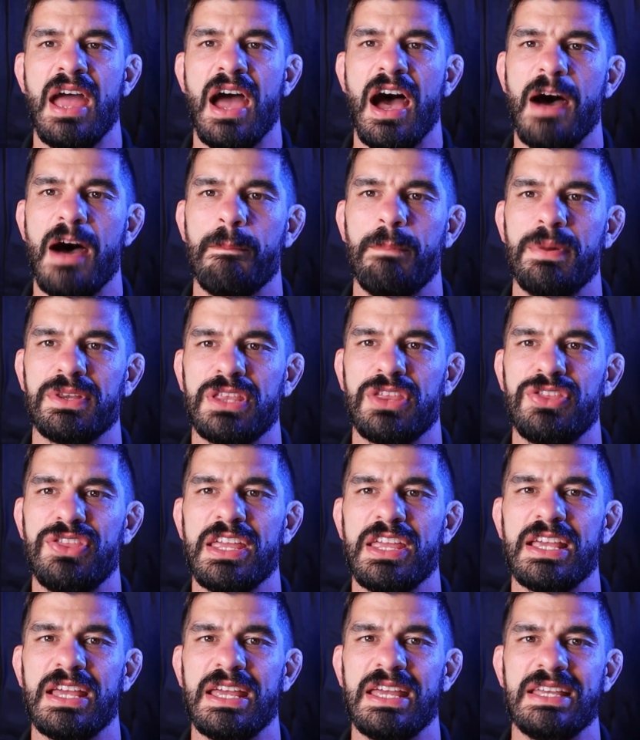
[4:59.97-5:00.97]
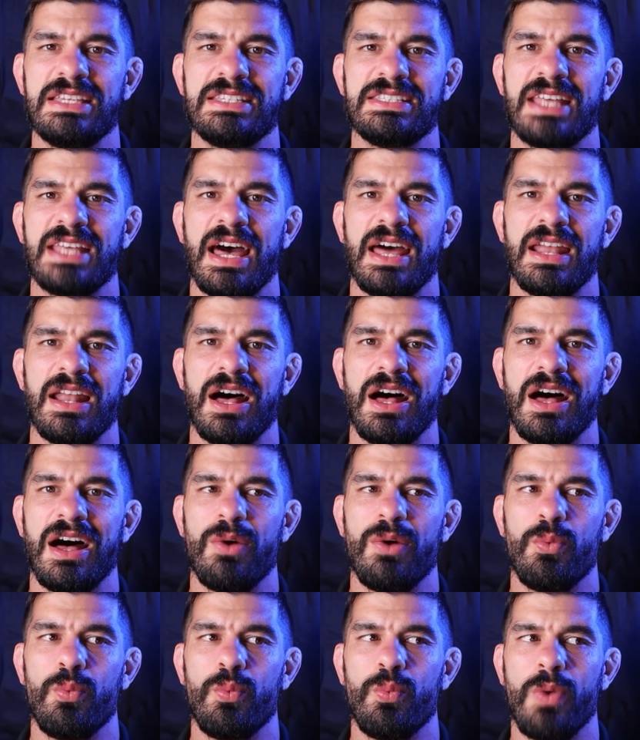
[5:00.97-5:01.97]
But the thing is that
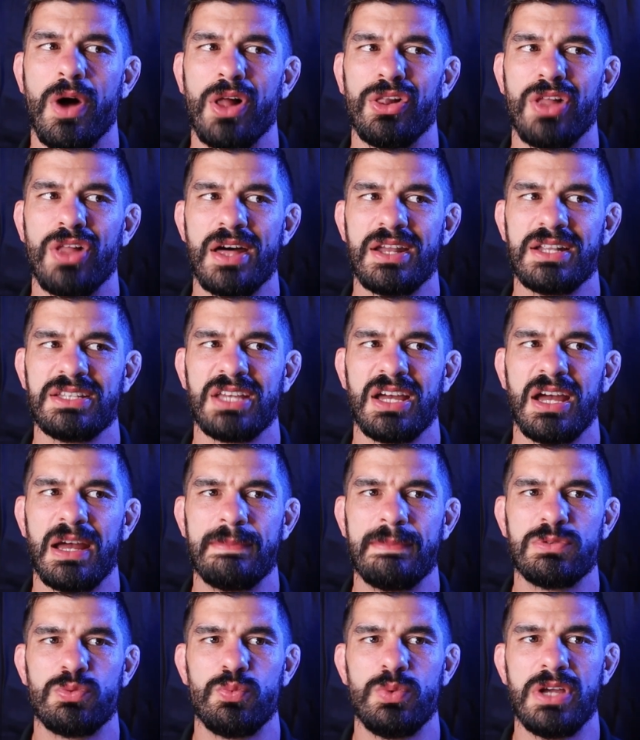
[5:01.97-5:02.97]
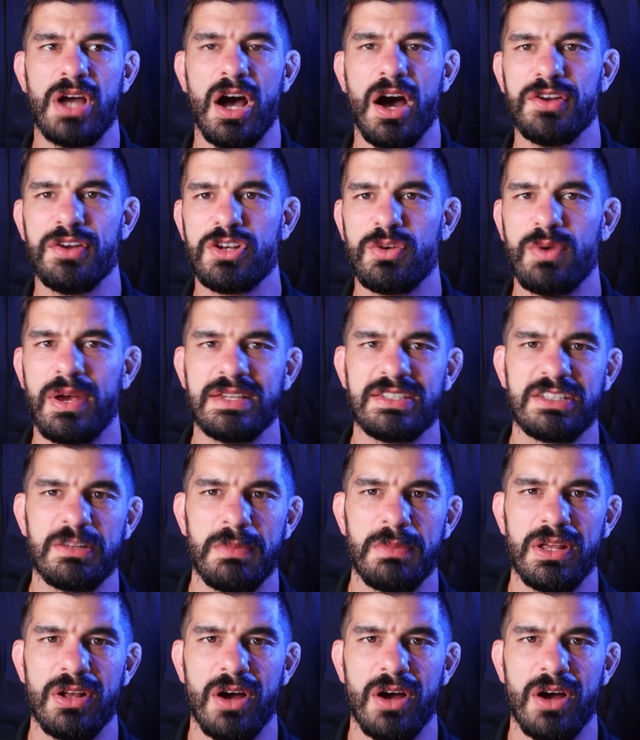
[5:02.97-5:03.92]
a lot of times we underestimate